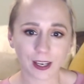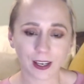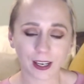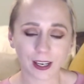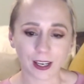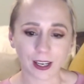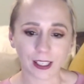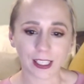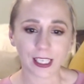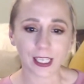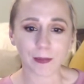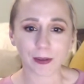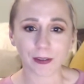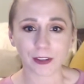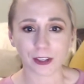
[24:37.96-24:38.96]
a
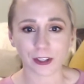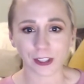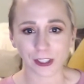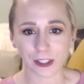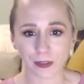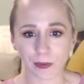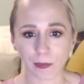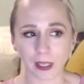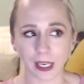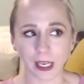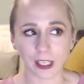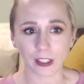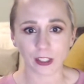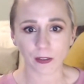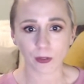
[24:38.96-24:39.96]
team of girls from the
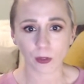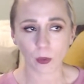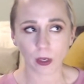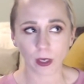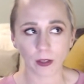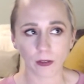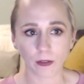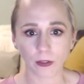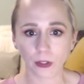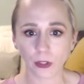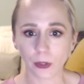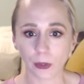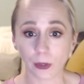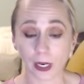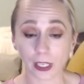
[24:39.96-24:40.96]
age of 12
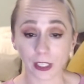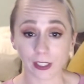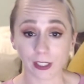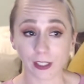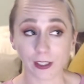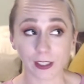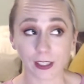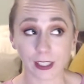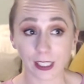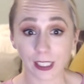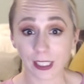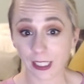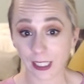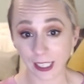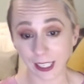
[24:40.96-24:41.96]
to actually
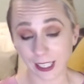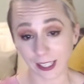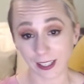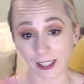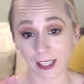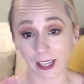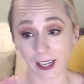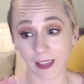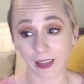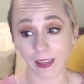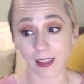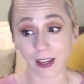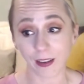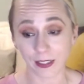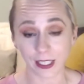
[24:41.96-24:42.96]
16, and I
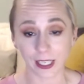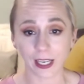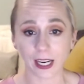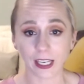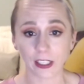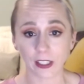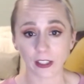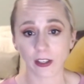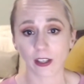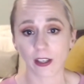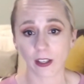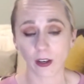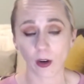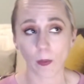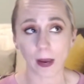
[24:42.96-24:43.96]
loved it. I just couldn't
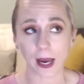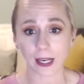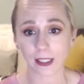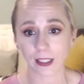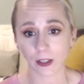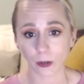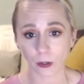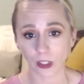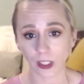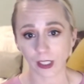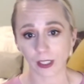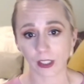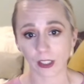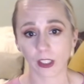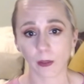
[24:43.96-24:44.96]
go back to coaching
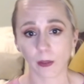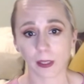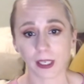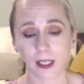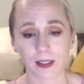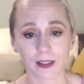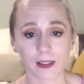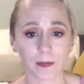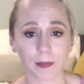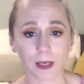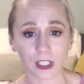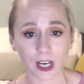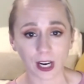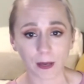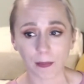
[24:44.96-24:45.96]
this year because my
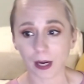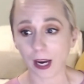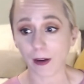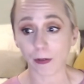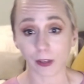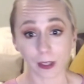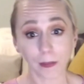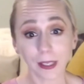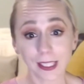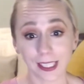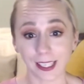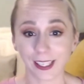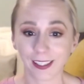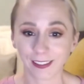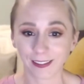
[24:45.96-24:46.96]
job got really busy.